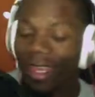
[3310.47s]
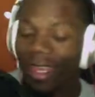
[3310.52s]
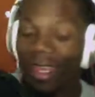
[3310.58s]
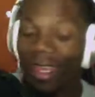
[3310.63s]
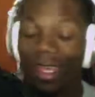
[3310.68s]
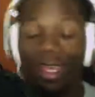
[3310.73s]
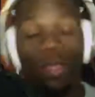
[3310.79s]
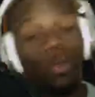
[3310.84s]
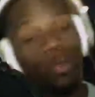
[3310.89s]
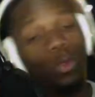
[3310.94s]
And
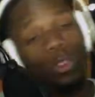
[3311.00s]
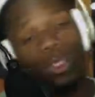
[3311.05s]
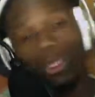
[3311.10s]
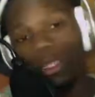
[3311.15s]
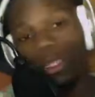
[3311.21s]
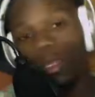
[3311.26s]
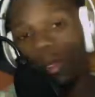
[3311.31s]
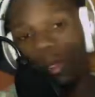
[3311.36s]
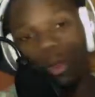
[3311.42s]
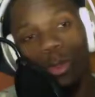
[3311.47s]
he was
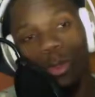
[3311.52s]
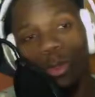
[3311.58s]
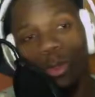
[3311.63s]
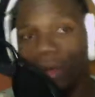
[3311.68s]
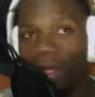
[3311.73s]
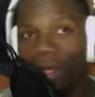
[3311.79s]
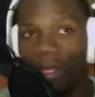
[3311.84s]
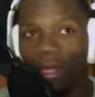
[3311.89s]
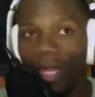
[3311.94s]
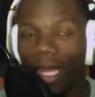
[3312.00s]
just cool,
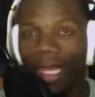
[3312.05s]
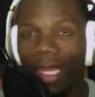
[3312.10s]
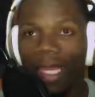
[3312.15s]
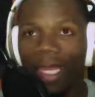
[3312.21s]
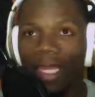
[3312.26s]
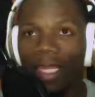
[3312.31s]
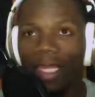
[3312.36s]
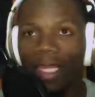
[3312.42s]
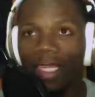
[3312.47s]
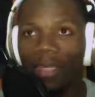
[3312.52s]
man. I
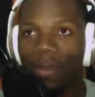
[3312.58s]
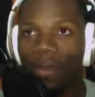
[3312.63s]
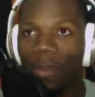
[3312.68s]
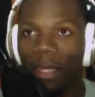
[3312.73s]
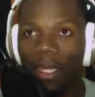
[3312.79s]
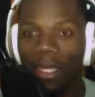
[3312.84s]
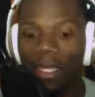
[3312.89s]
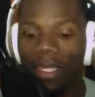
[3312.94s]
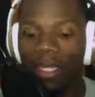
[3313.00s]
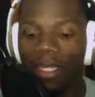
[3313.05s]
can't
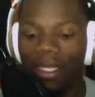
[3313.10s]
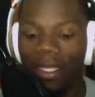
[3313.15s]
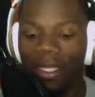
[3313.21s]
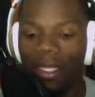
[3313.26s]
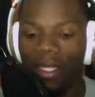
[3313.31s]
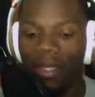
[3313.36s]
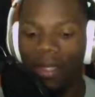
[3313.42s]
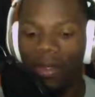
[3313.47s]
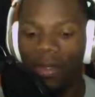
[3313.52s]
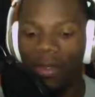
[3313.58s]
explain it
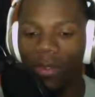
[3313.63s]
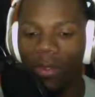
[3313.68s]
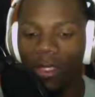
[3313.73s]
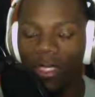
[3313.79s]
to you.